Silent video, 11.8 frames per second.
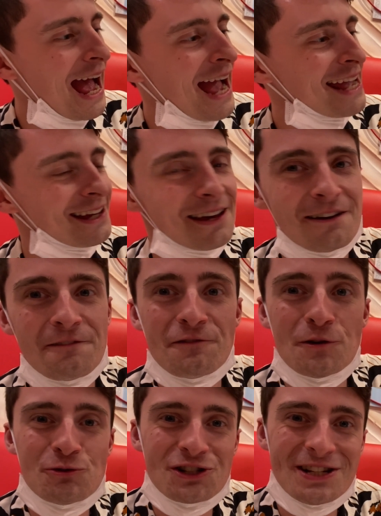Hey,
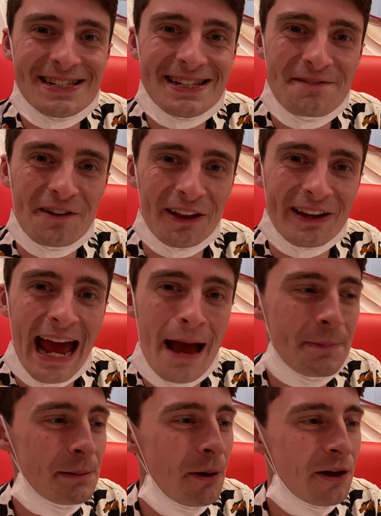future Disney villain,
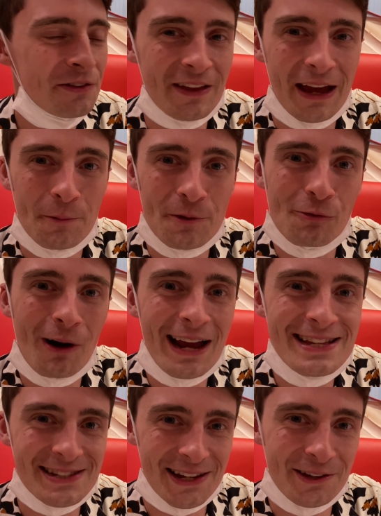happy birthday with
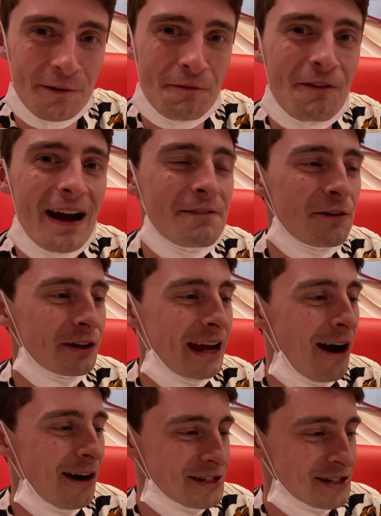Razor, your favorite
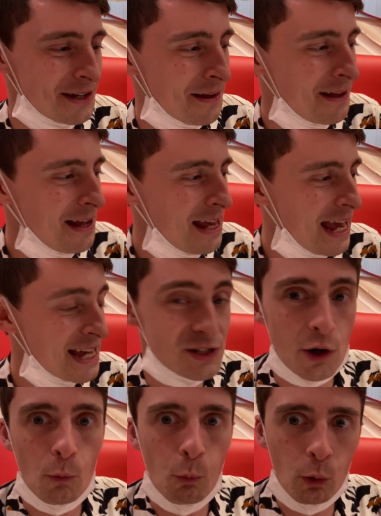character. He's
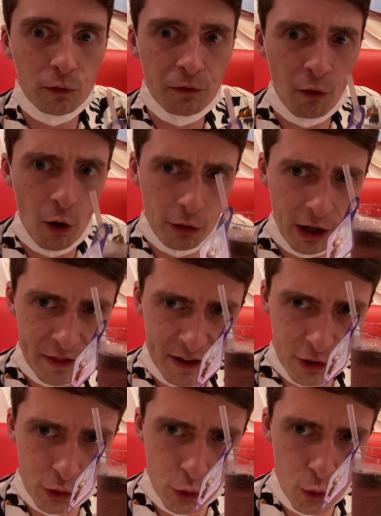got Wolf Hook, I
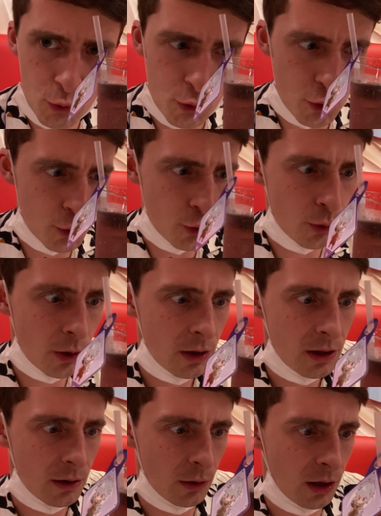think Goo Goo
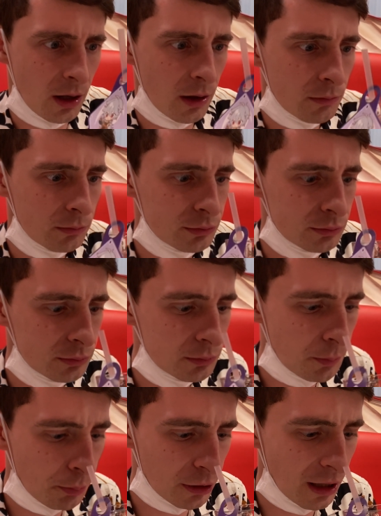but
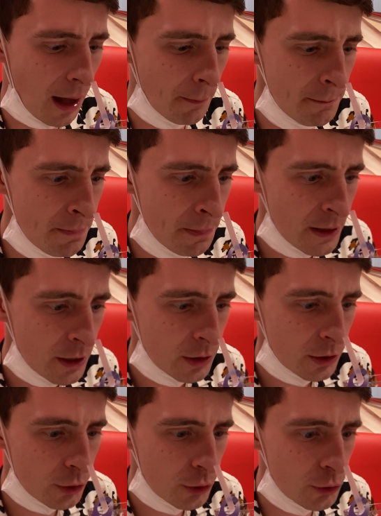Plum.
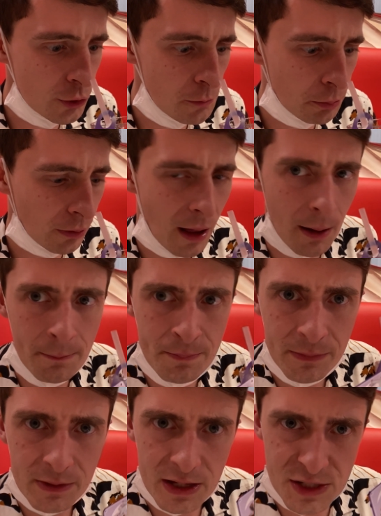Goo Goo Plum
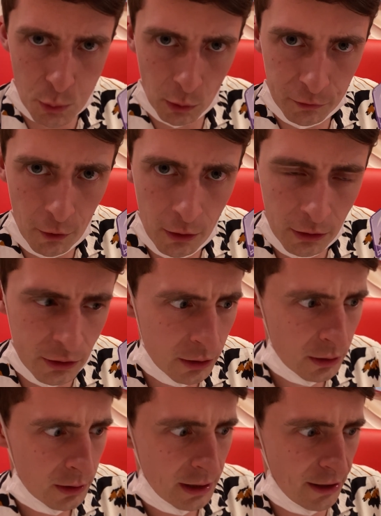is Wolf Hook.
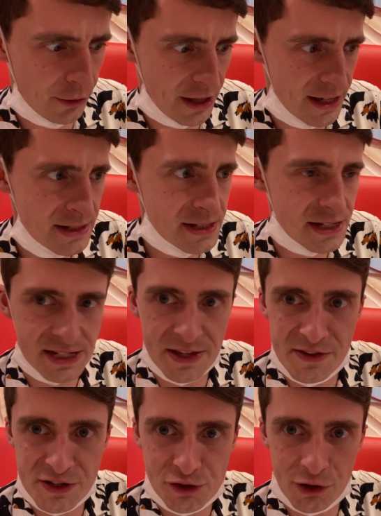Here it is, it's
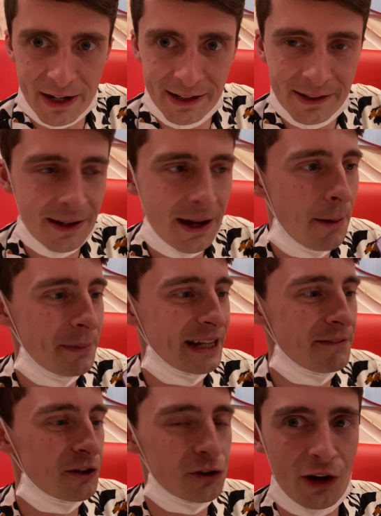in this drink. I'm gonna
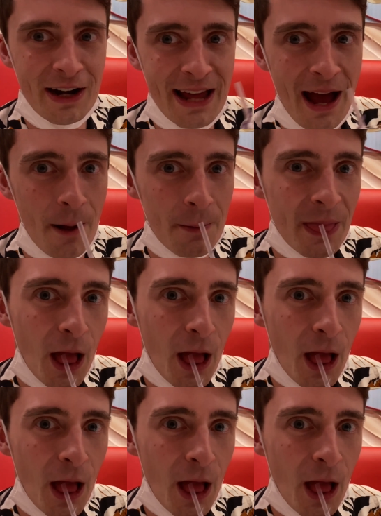give it a try now.